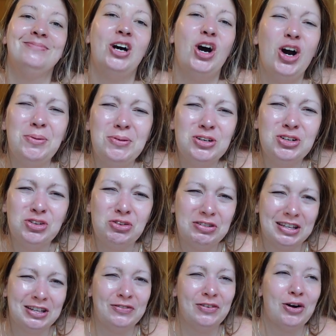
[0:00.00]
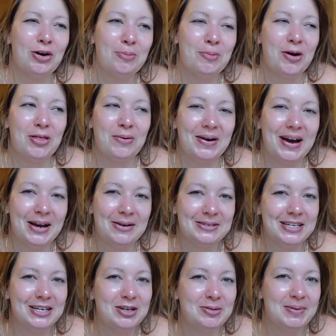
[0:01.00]
I hope you enjoyed this vlog, by the way. It was
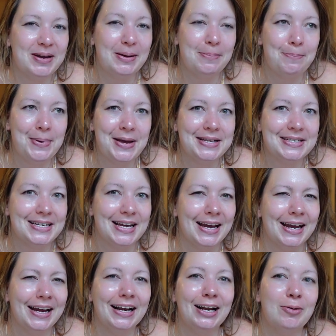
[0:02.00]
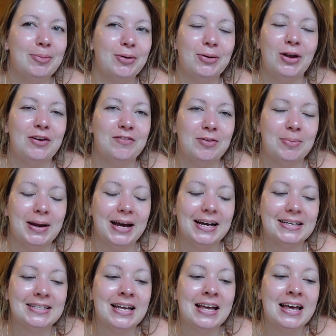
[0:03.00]
a little bit bitty, a little bit all over the
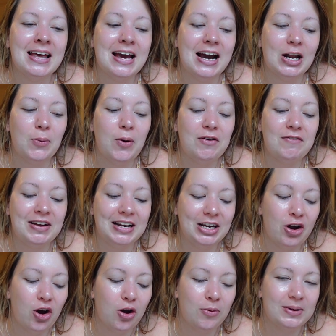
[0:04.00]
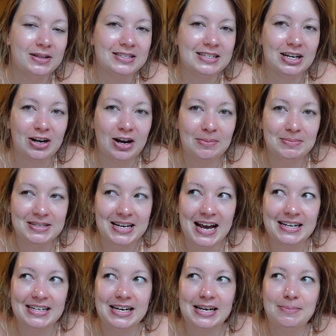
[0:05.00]
place, and I won't really know until I come to
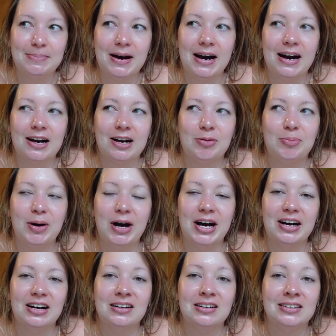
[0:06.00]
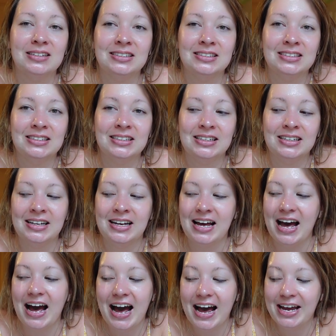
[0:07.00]
edit it back. But
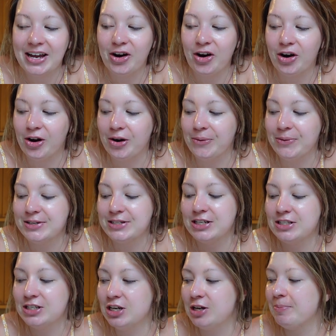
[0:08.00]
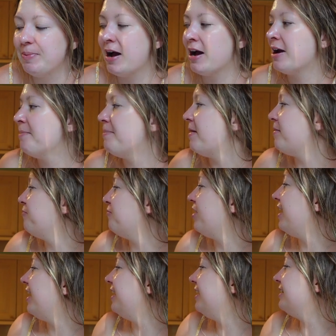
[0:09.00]
hey ho, it's good to look back at
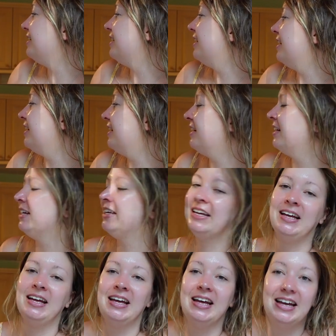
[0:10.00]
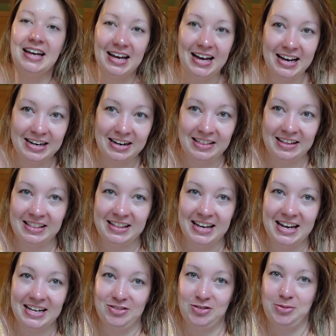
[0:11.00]
memory, and I think the
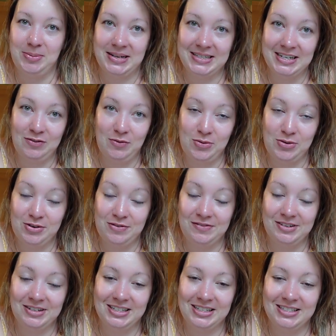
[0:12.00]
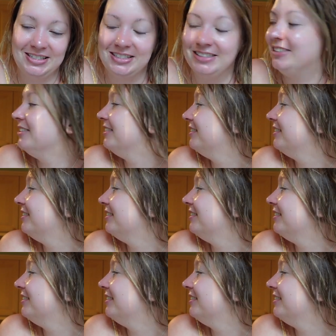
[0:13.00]
kids are about to have water fires. So